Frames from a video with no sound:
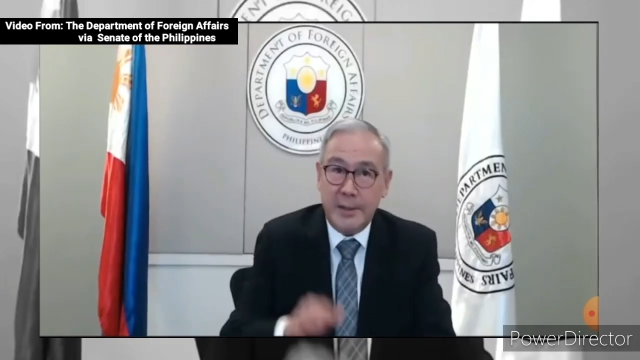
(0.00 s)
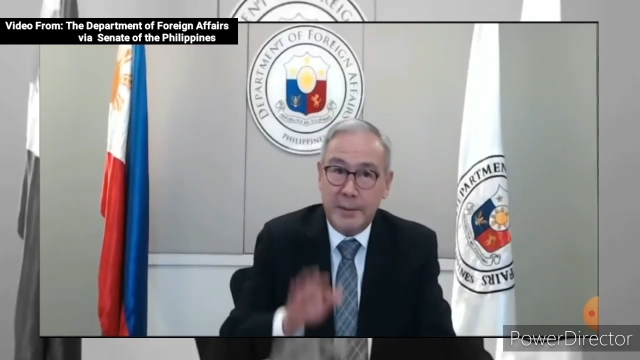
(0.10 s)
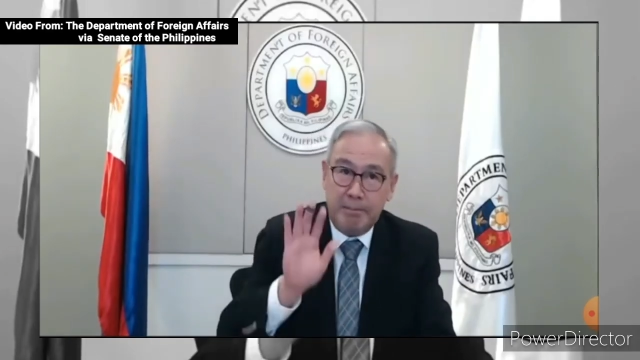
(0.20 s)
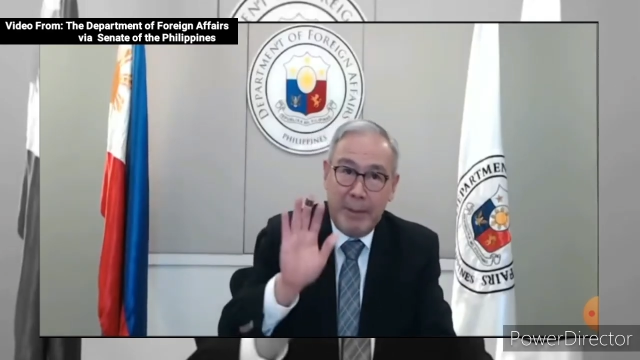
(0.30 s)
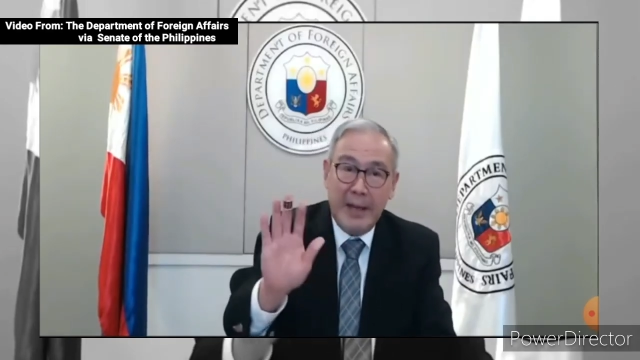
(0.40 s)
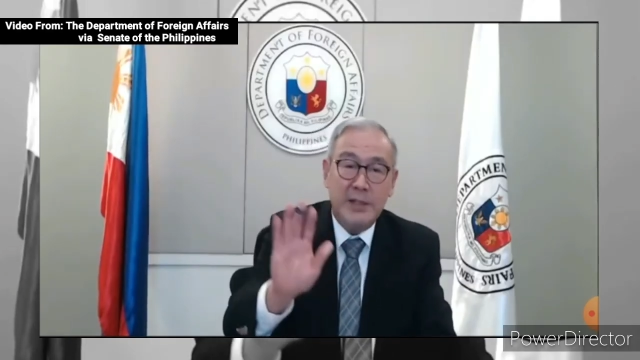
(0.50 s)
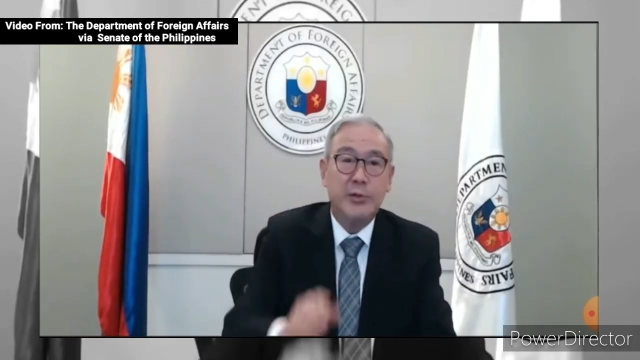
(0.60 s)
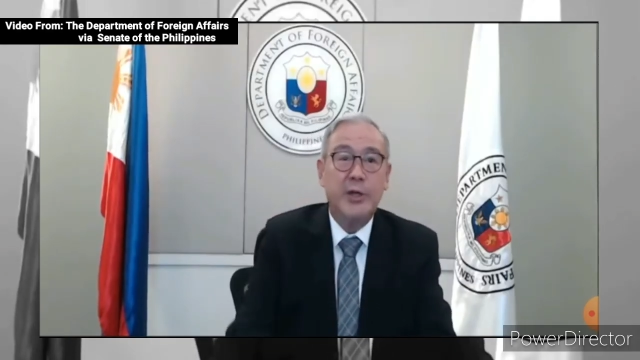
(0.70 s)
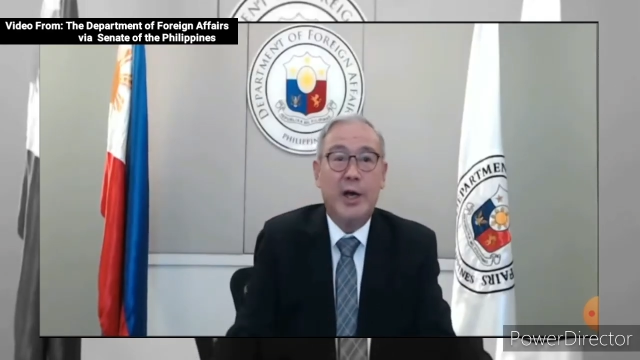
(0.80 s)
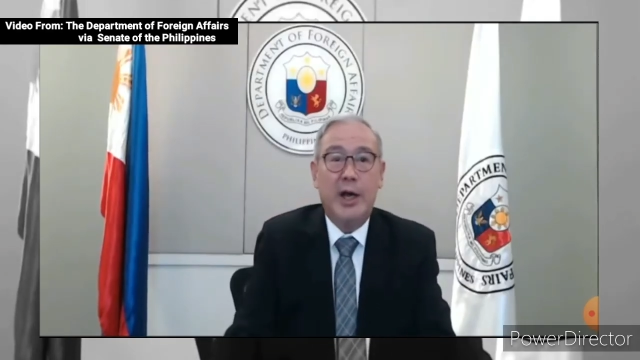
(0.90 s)
as a
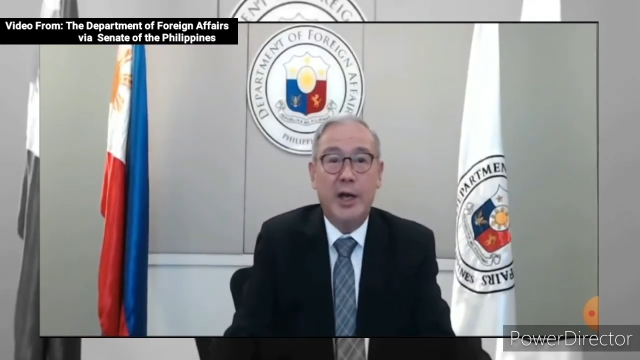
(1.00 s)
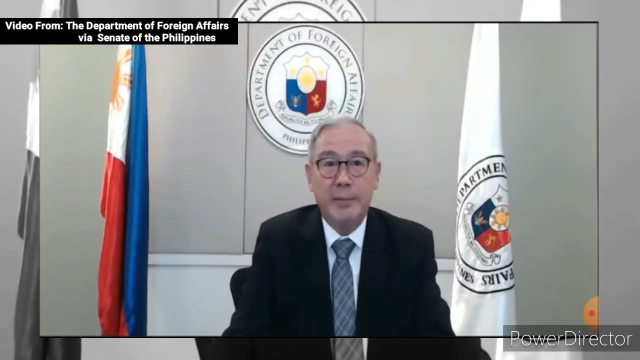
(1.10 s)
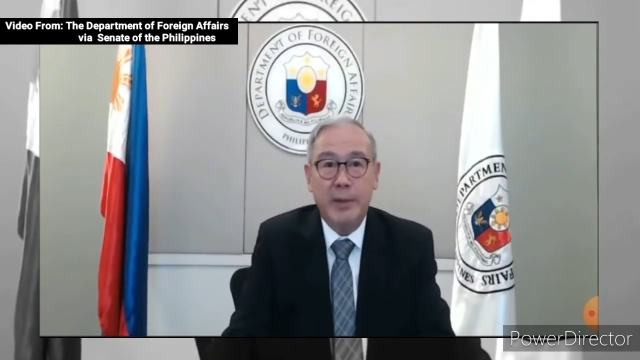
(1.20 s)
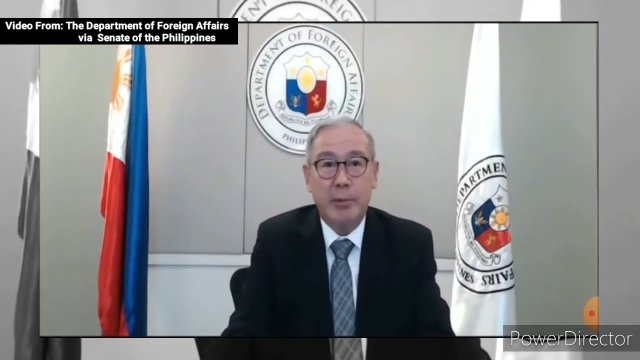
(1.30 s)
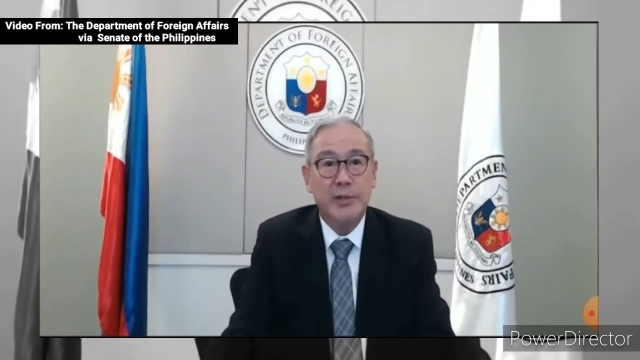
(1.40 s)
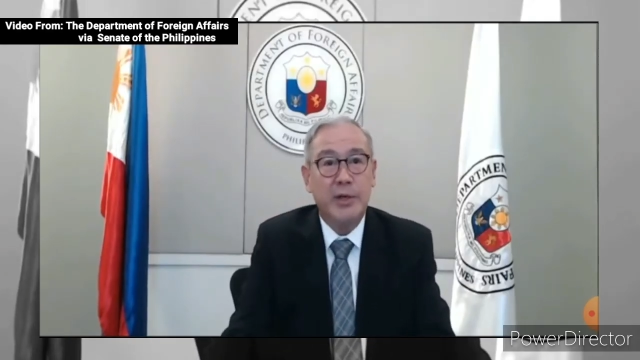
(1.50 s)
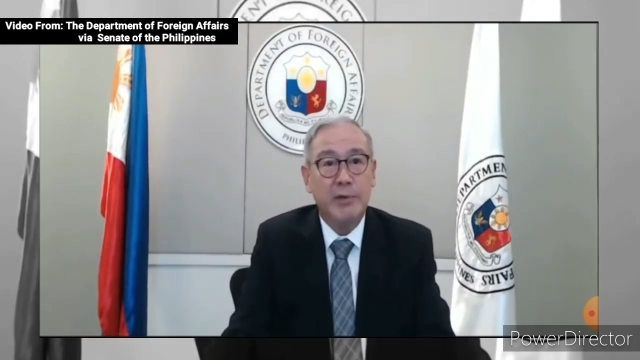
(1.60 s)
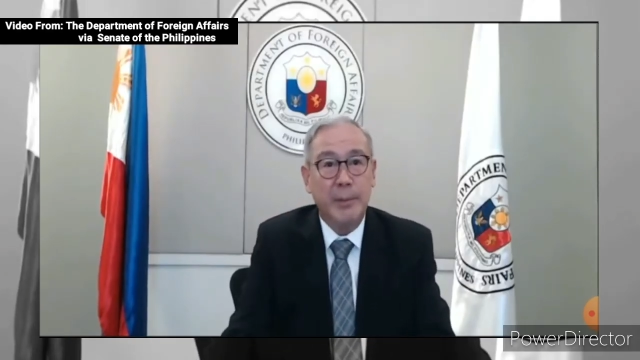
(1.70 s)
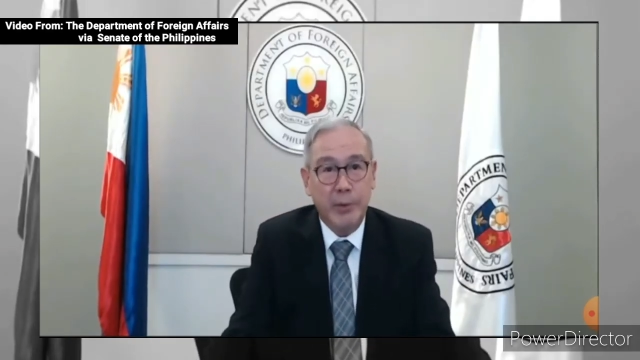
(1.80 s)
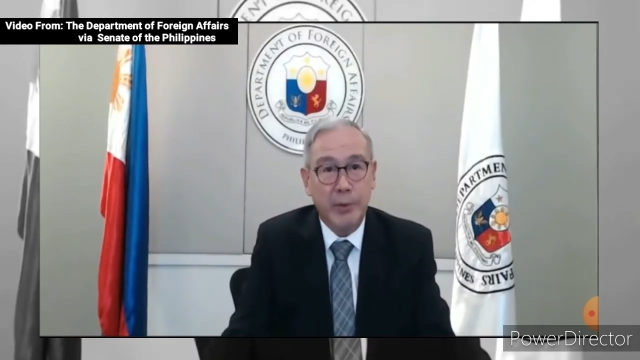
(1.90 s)
balance to the army
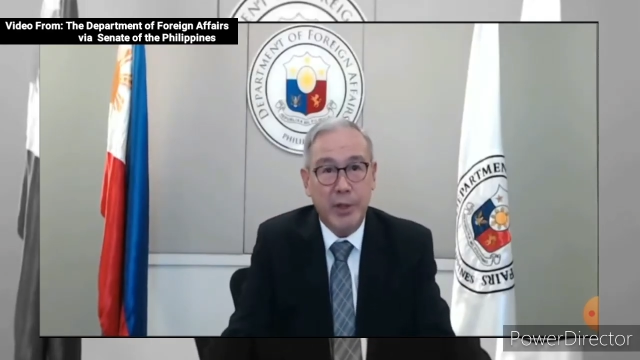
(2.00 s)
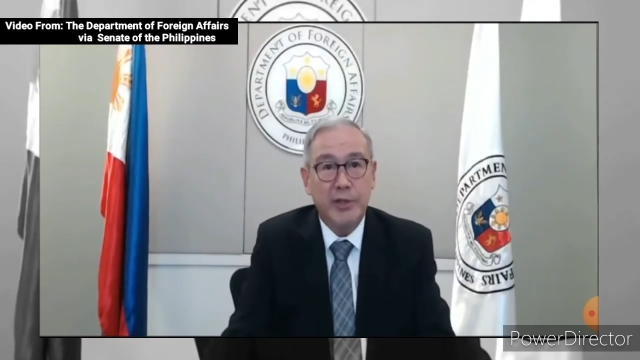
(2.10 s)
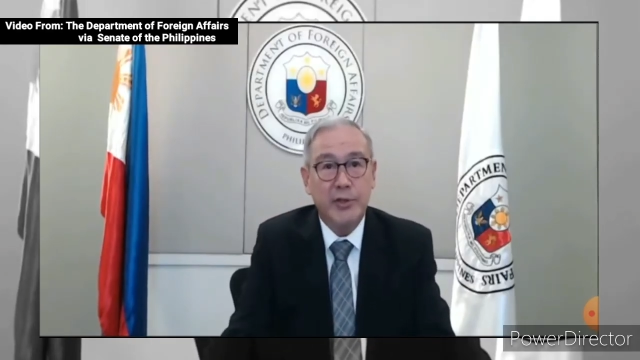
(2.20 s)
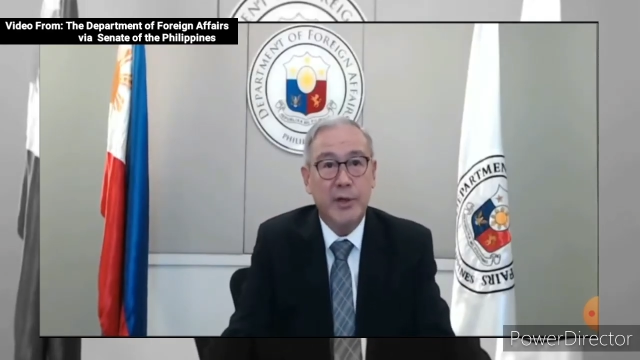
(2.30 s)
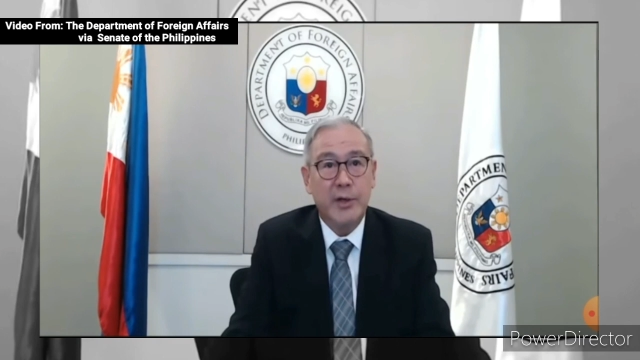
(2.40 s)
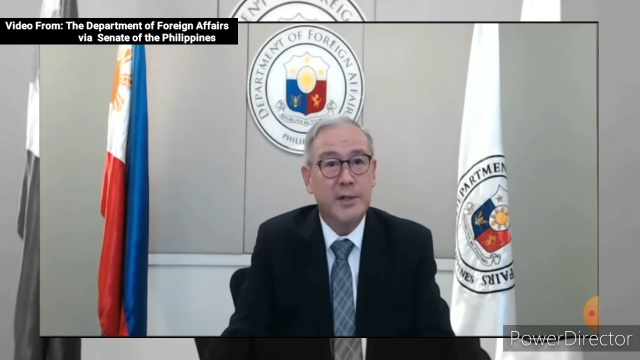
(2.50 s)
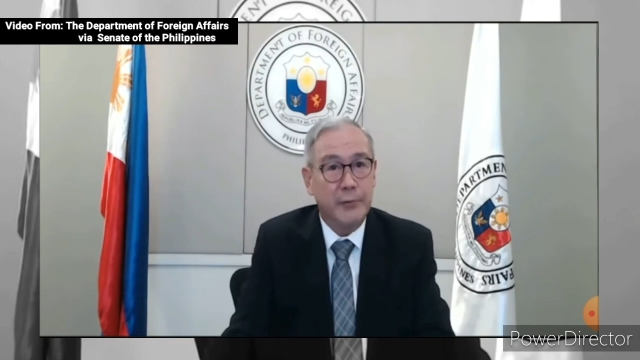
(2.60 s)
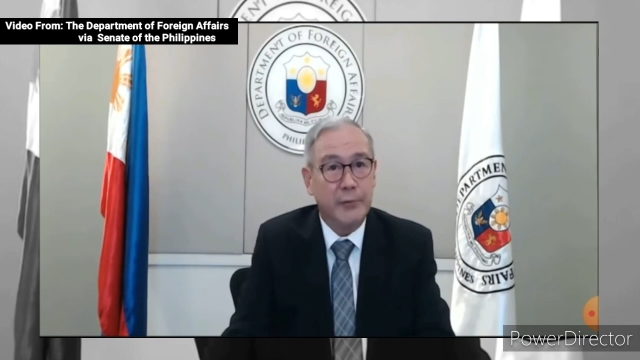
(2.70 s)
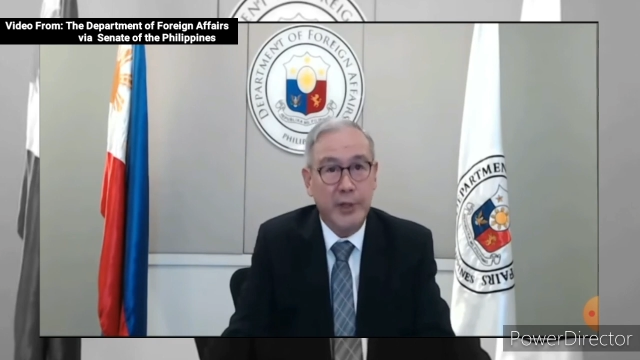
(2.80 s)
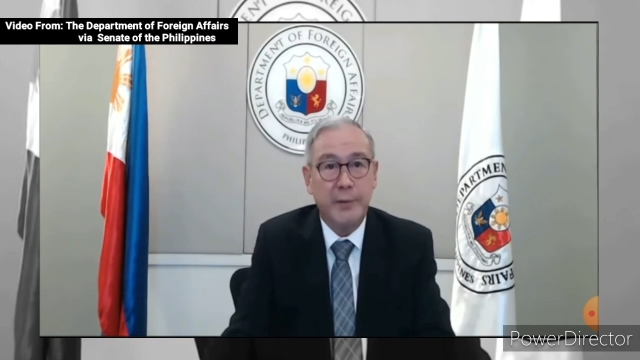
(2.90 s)
was her
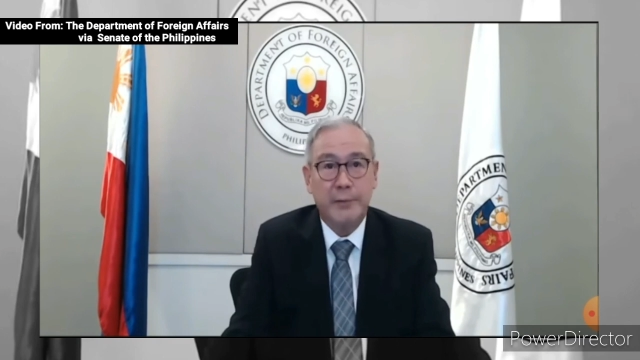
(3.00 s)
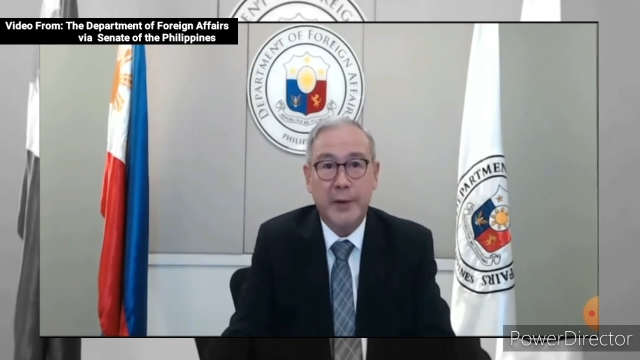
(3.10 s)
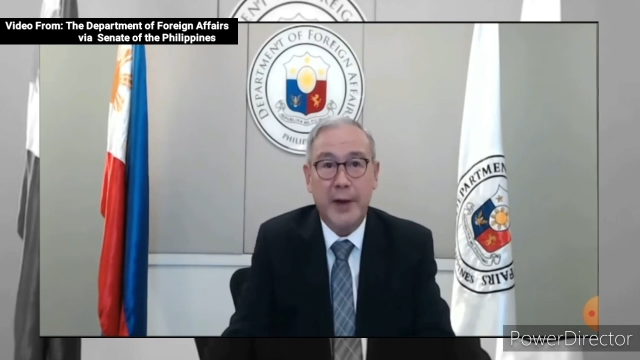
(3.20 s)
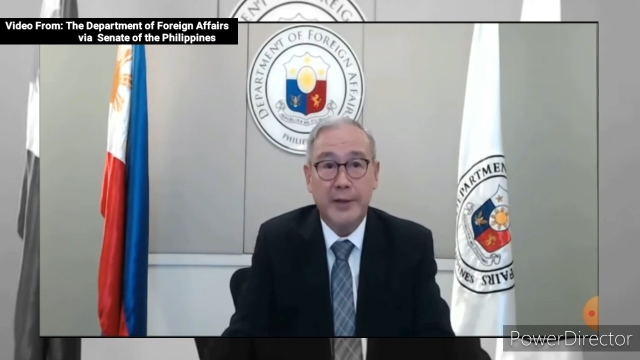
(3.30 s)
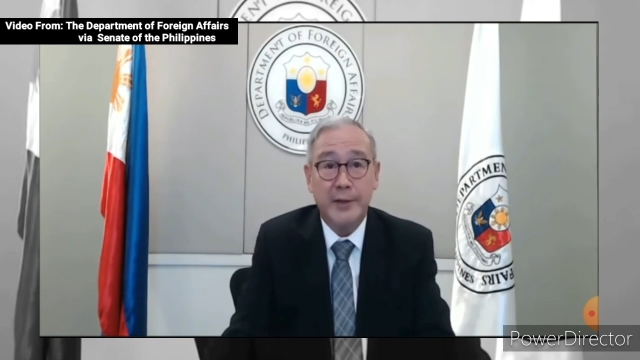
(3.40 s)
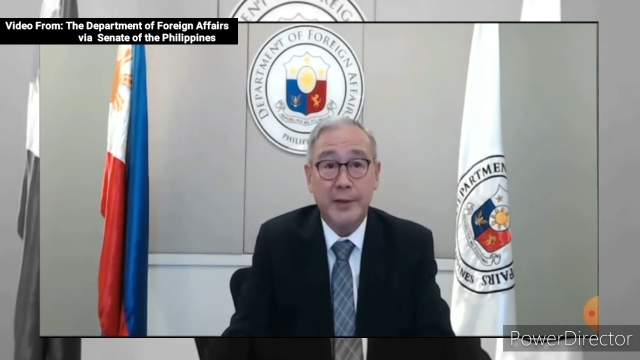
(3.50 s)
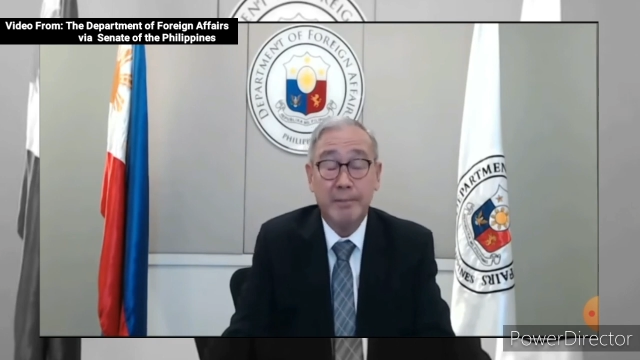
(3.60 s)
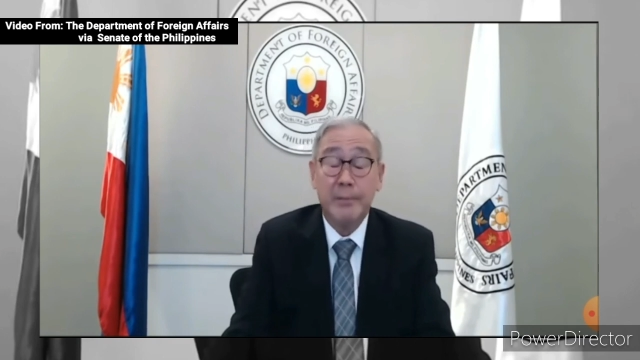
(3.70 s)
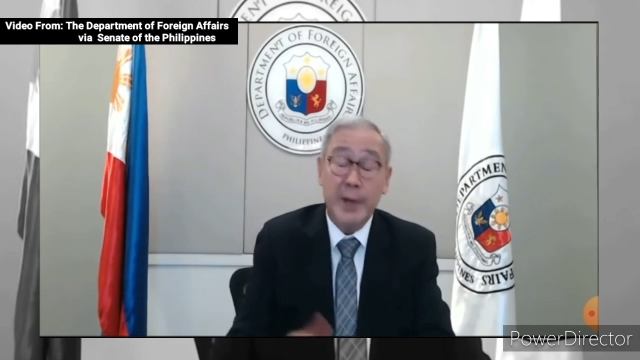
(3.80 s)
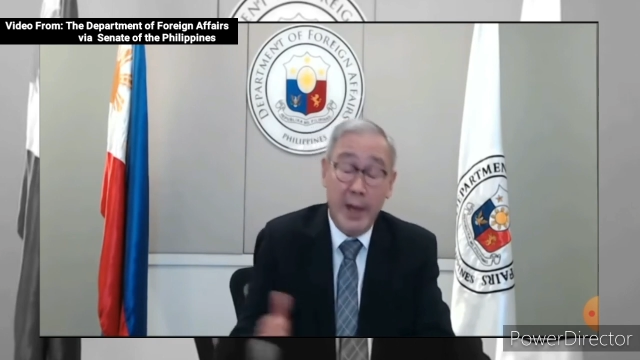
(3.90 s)
reputation as a freedom
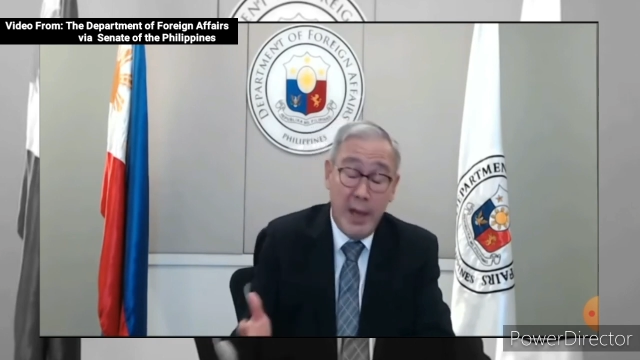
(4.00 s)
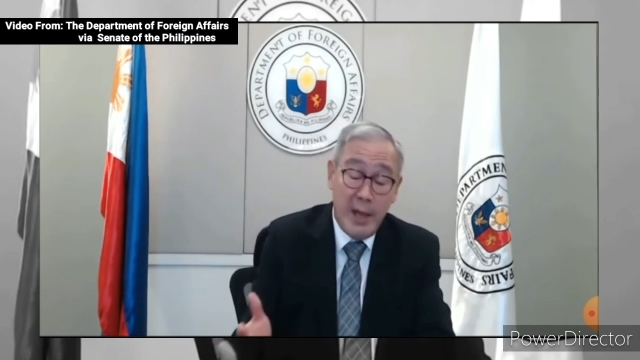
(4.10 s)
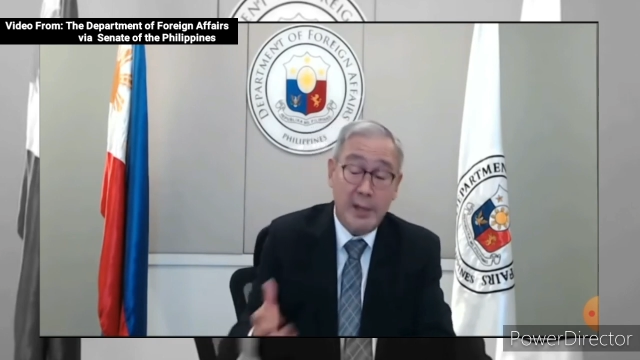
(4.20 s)
fighter